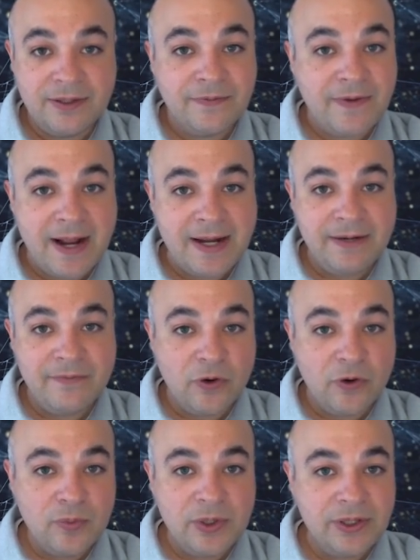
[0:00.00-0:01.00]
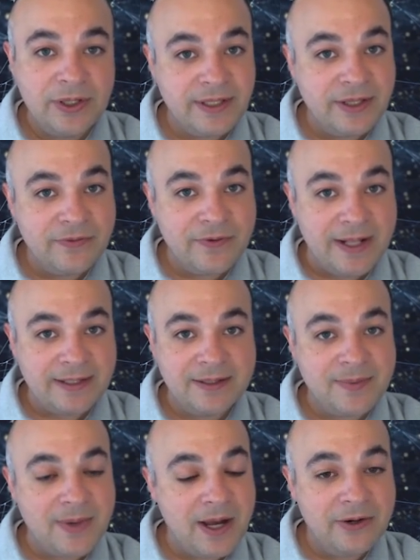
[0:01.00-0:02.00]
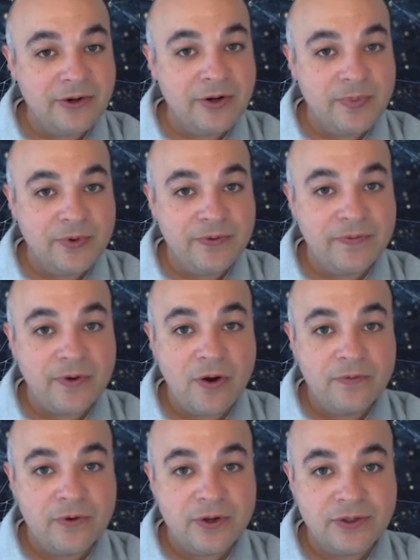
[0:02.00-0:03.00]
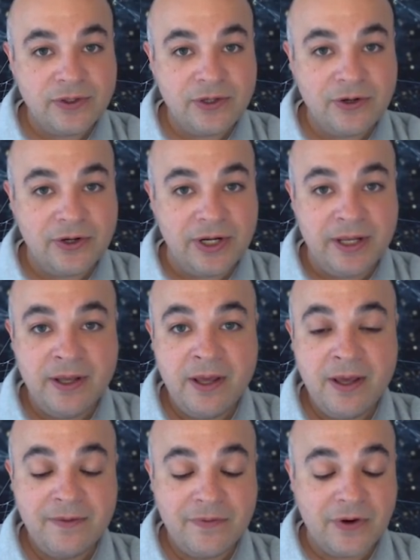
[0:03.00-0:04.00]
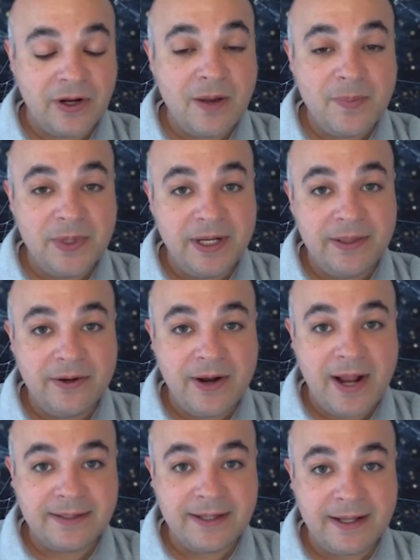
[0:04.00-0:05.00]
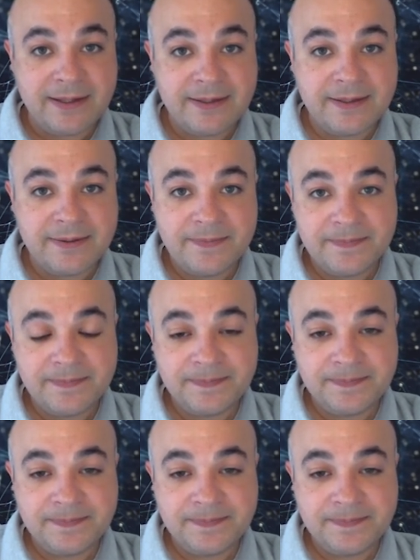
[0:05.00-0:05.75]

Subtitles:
to finding vulnerabilities and threats to monitor and improve overall security for a company and their assets.